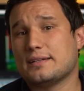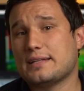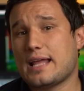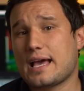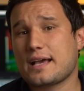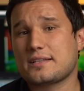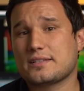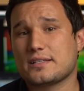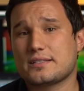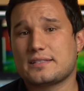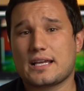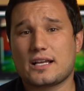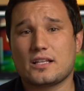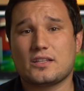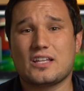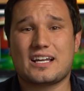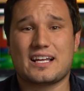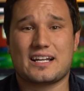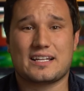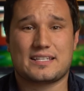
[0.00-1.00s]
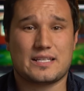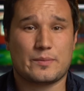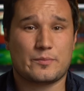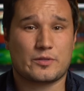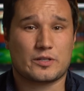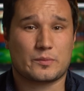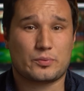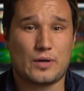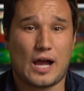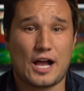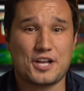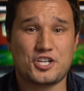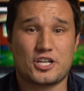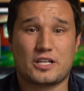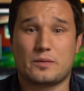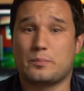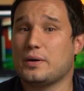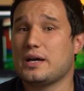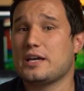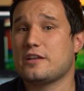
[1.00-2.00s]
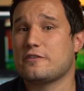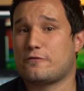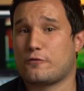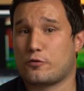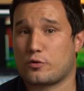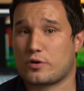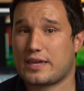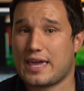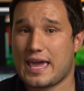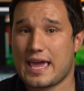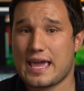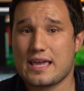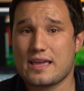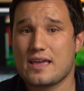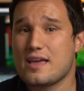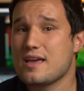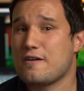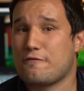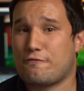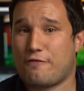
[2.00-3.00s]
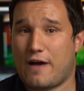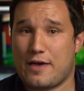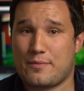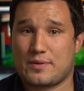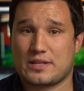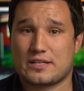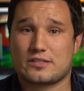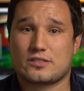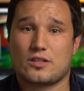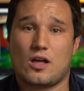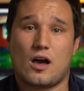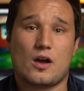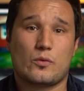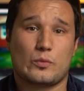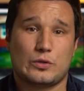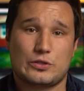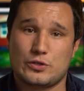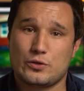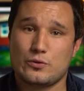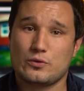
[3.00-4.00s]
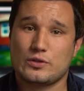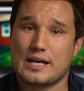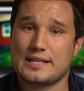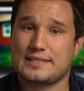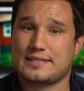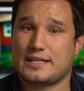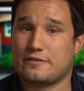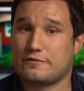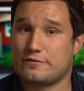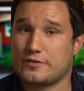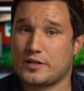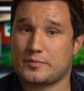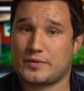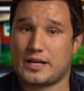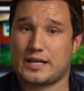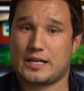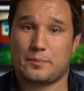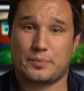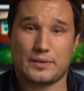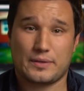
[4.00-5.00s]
Next, let's take a look at a similar project, but in 4K, five minutes long with two LUTs and film grain